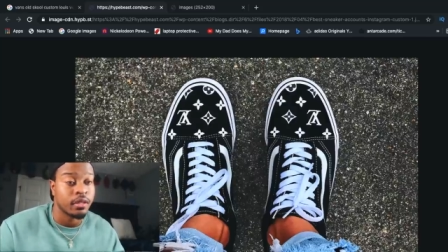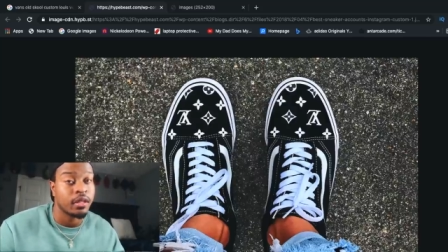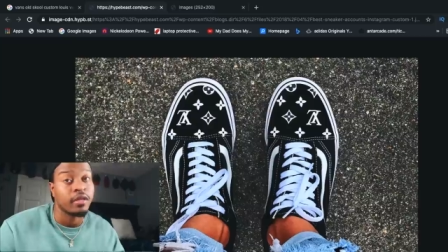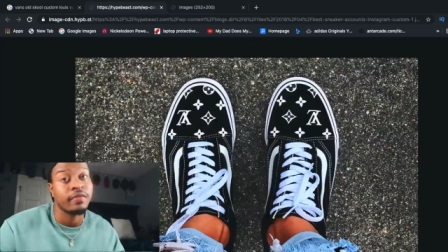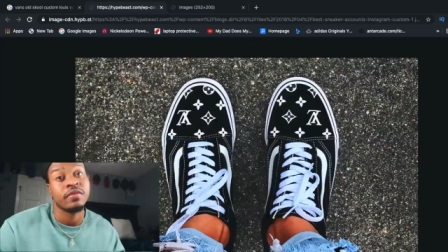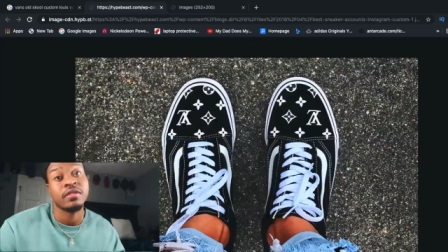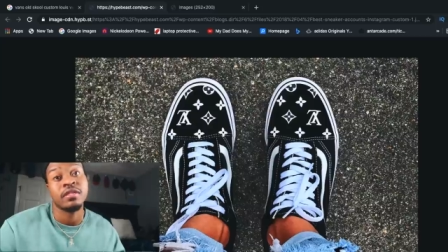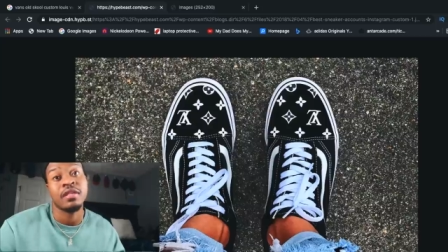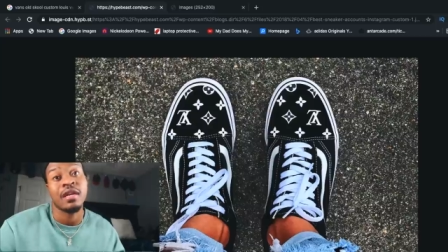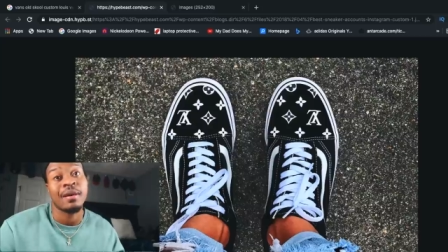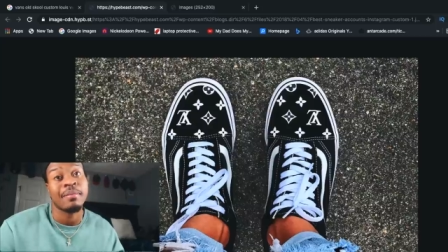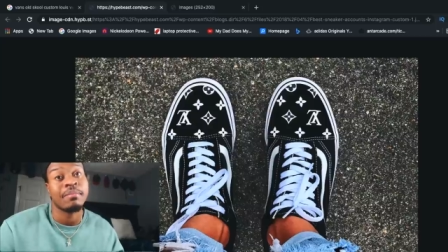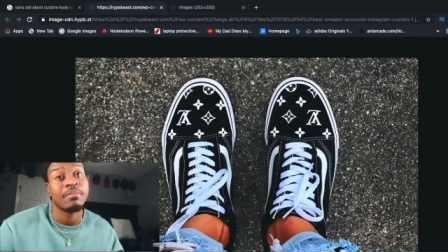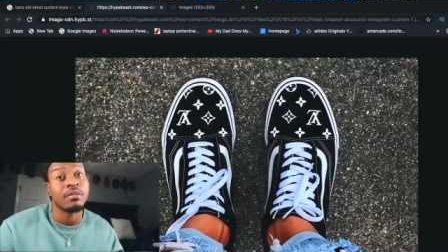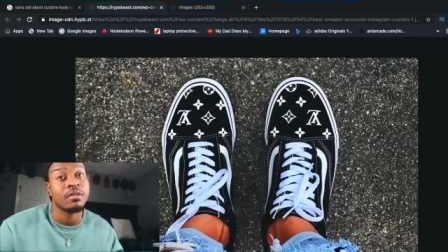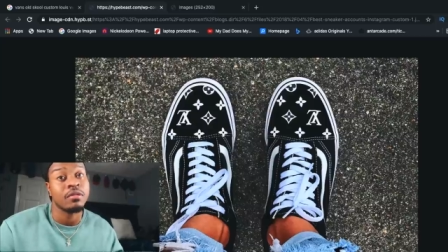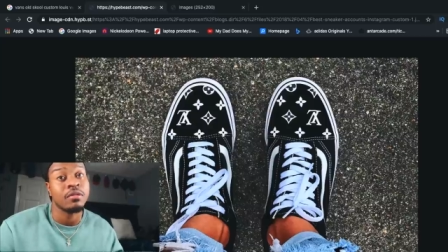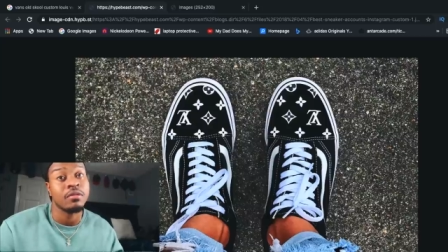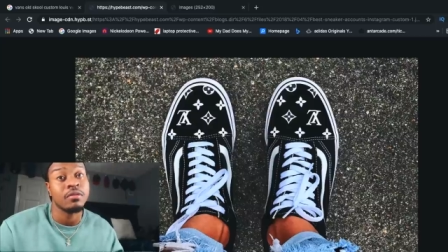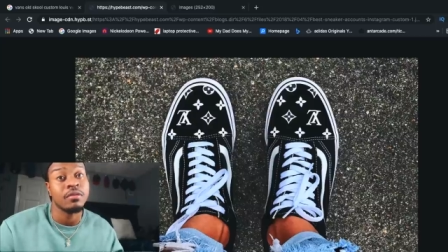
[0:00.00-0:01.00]
If it's not
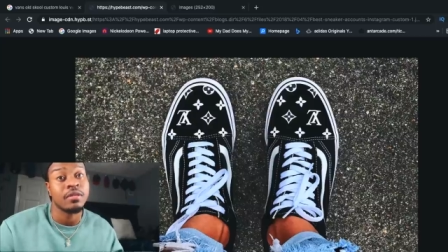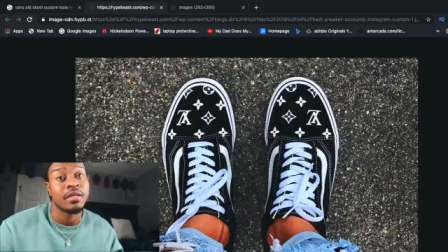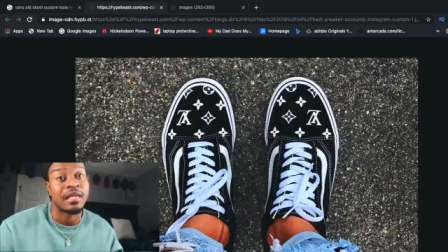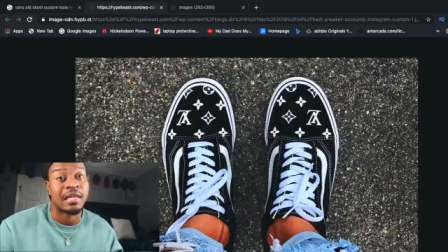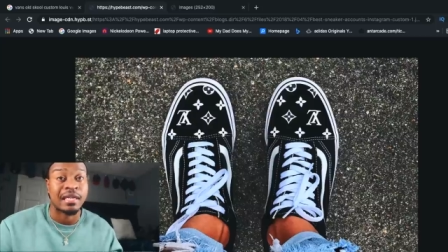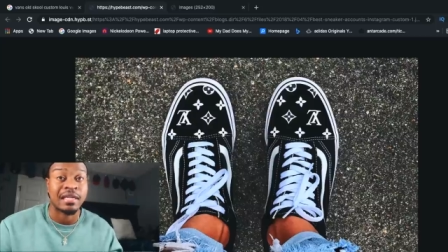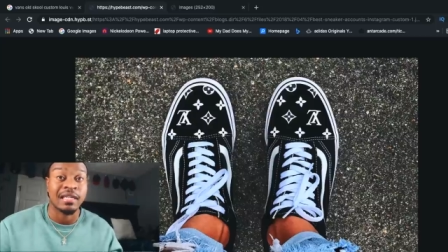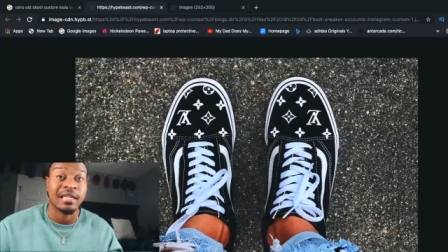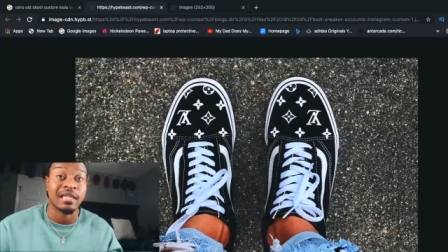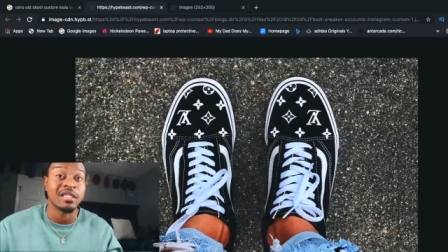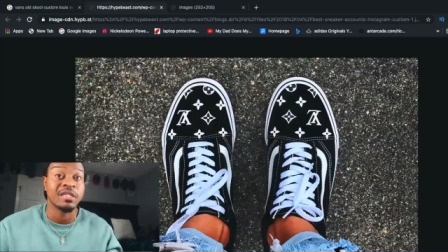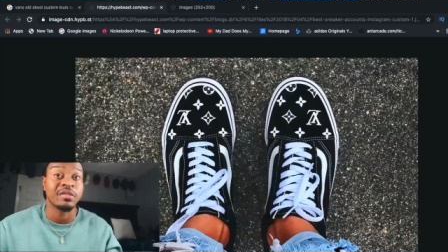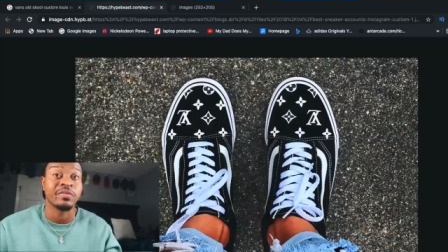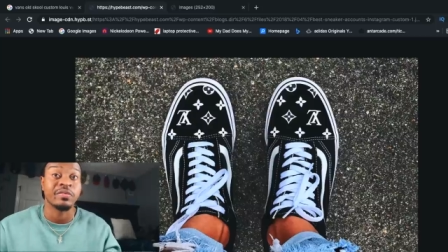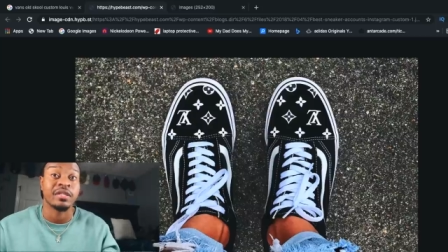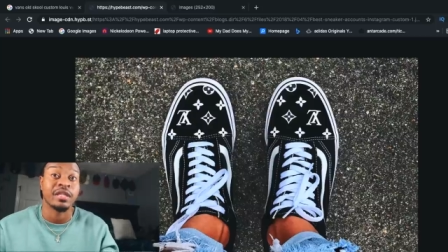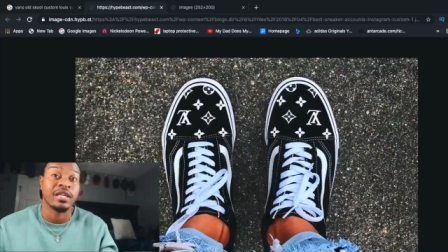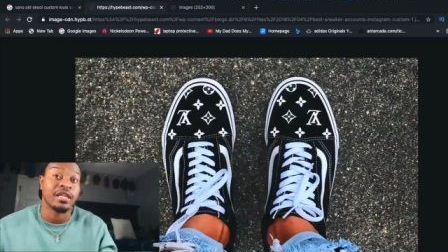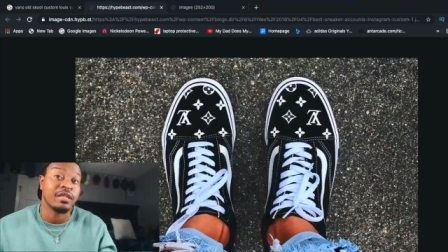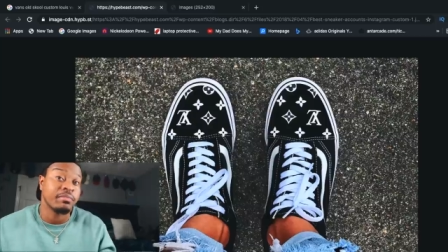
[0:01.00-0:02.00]
blue, then I guess
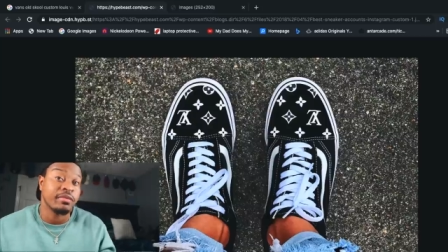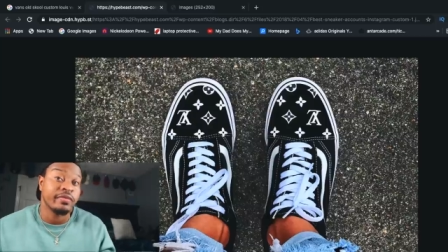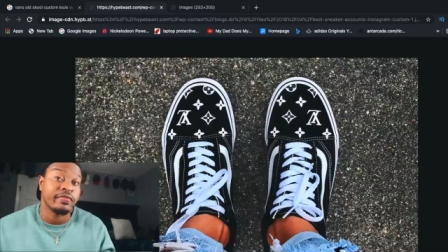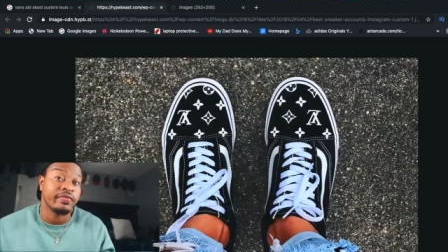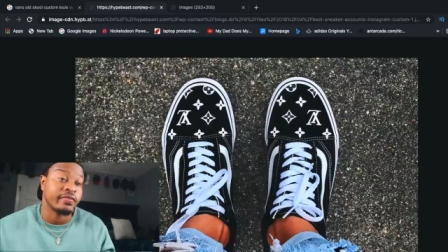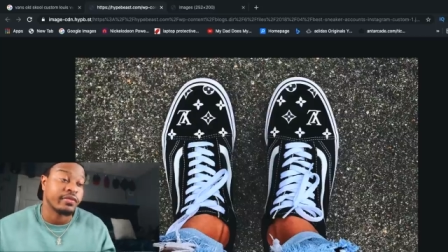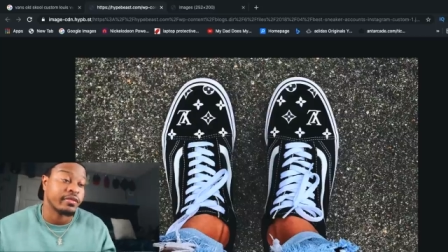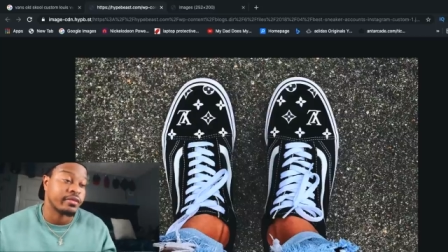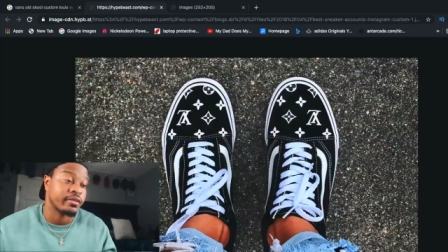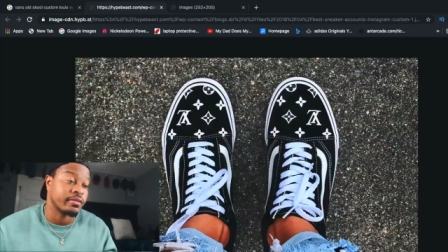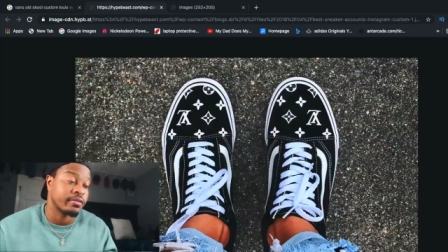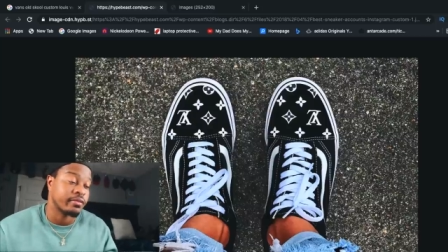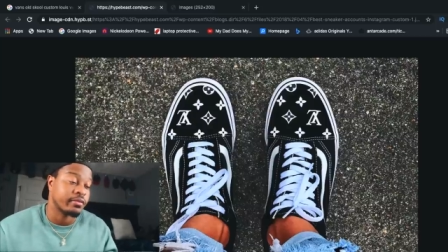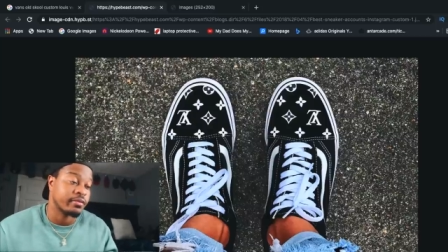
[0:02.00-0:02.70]
we can't be friends.